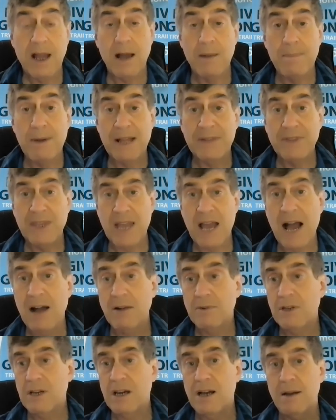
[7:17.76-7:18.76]
about the
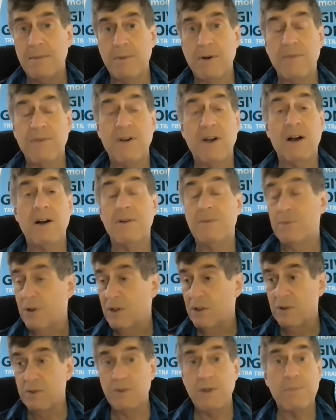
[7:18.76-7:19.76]
outcome of, of
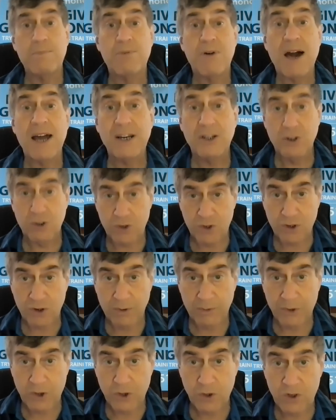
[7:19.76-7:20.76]
the product or
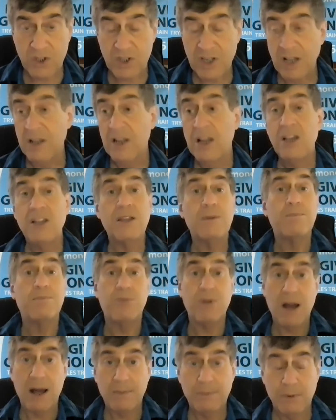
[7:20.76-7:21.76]
service you sell, the
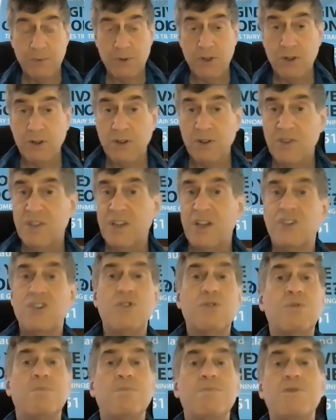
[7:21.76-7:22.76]
problems you're going to sell.
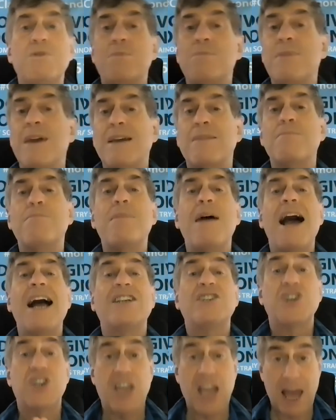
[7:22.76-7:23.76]
You'll you'll make
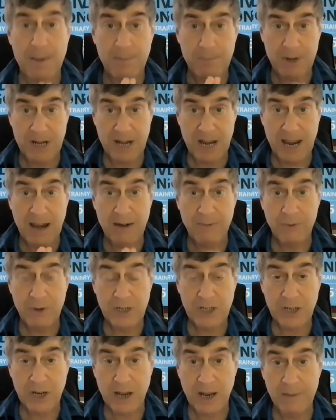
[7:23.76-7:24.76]
magic happen
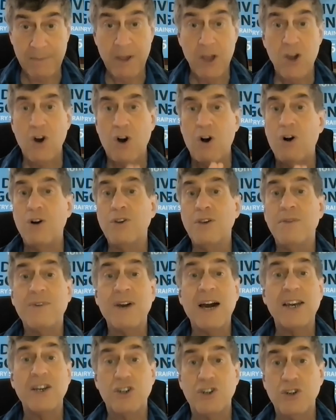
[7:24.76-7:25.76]
every time. All you've
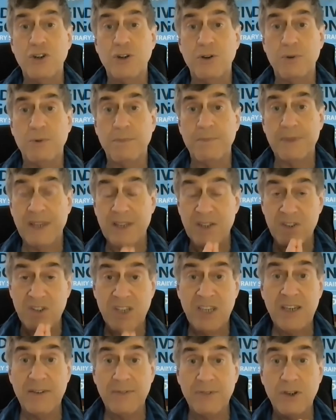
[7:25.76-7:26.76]
got to do is
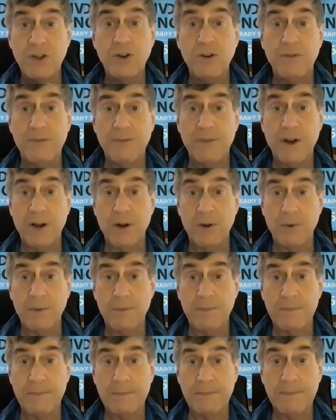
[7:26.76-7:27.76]
give good phone.